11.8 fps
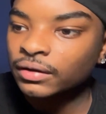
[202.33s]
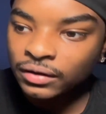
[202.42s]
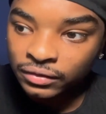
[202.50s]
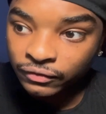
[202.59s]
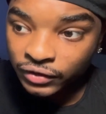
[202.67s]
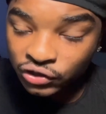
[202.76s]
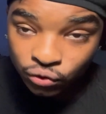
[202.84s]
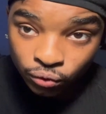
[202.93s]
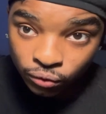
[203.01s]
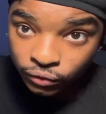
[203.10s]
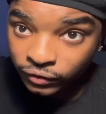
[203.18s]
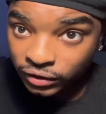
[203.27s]
The
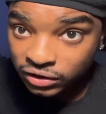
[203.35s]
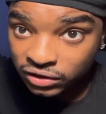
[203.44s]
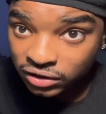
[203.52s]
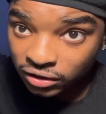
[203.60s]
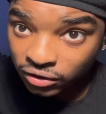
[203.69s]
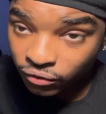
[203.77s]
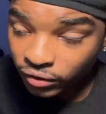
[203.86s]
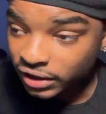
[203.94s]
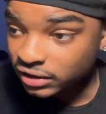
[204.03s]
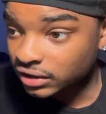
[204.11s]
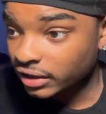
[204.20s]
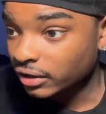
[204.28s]
visuals for this shit
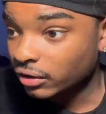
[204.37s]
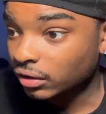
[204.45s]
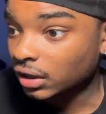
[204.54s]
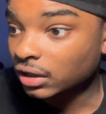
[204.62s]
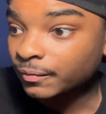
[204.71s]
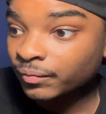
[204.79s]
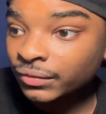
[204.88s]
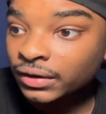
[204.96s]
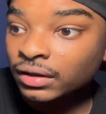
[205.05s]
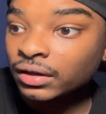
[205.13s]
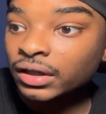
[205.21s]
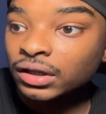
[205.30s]
crazy, I ain't gonna lie.
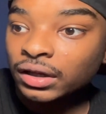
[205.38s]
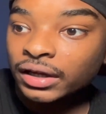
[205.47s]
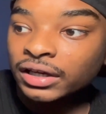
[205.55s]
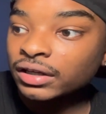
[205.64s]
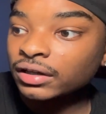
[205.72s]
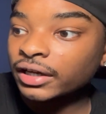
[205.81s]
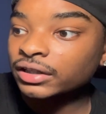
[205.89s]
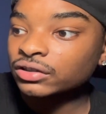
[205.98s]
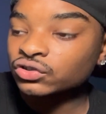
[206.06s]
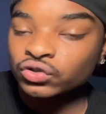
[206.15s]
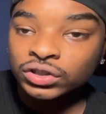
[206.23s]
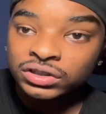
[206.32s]
Look like he in like the
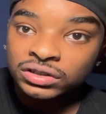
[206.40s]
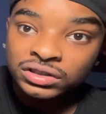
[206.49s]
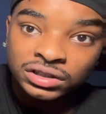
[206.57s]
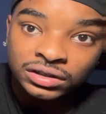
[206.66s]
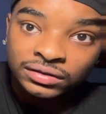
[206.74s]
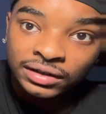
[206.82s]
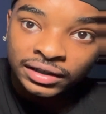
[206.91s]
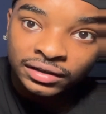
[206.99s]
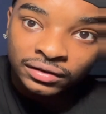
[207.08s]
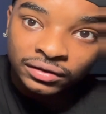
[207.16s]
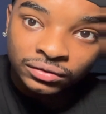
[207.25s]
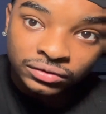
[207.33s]
trenches shit, like
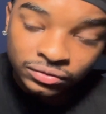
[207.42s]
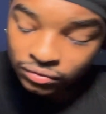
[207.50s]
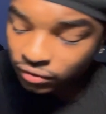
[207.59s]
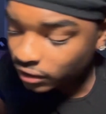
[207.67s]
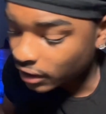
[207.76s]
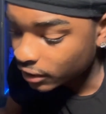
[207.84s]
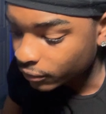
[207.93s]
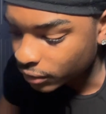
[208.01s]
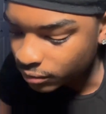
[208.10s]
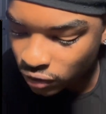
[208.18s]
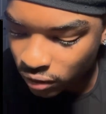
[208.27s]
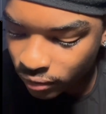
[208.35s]
y'all know what I'm
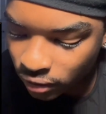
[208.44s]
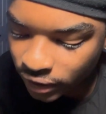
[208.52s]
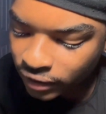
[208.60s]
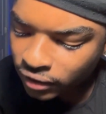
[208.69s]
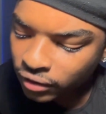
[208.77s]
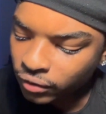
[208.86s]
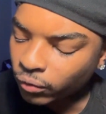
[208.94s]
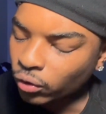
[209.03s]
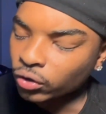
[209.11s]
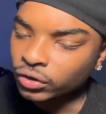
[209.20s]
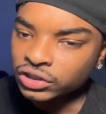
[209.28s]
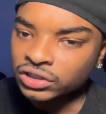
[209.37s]
talking about, like in the
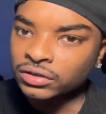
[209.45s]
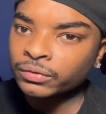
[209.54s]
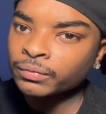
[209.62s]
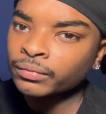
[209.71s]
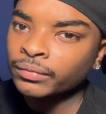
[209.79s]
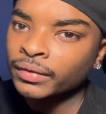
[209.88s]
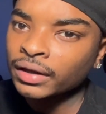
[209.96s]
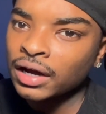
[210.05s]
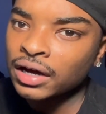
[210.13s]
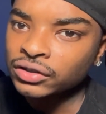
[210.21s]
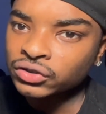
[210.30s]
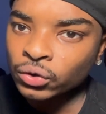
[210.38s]
war and shit, how
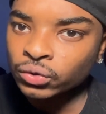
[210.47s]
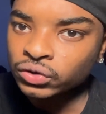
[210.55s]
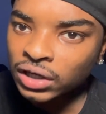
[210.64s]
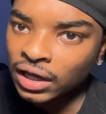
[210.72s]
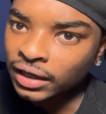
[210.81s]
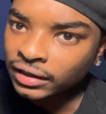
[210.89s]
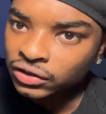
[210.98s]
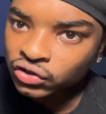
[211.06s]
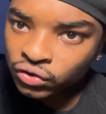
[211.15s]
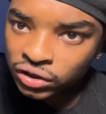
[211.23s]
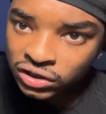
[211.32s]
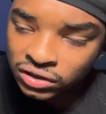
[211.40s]
the soldiers got like the
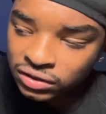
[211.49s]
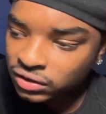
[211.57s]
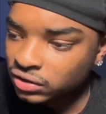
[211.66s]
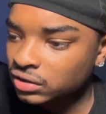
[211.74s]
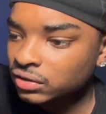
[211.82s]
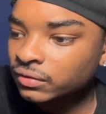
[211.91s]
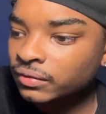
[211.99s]
trenches and shit.